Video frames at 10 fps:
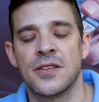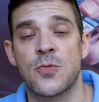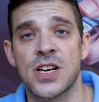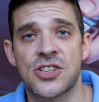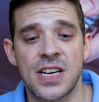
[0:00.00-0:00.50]

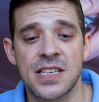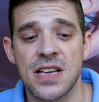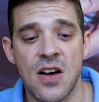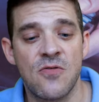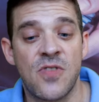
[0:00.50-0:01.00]
The question
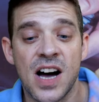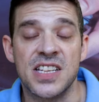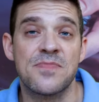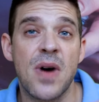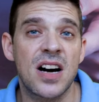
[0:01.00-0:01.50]
is,
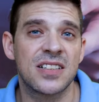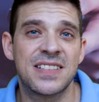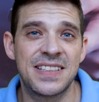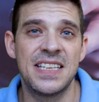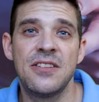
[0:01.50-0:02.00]
was
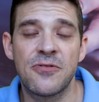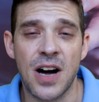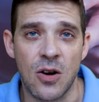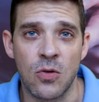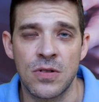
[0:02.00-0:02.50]
macht die
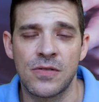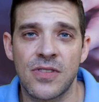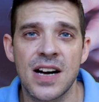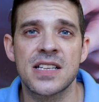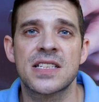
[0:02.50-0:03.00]
Frau?
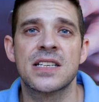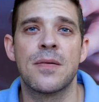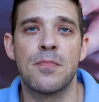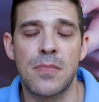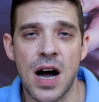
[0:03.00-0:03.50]

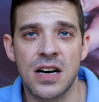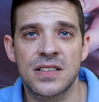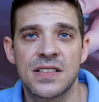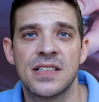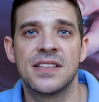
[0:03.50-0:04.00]
Was
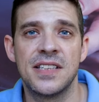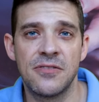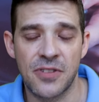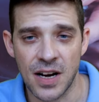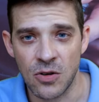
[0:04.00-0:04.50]
macht
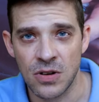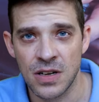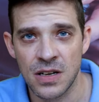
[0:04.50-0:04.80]
die Frau?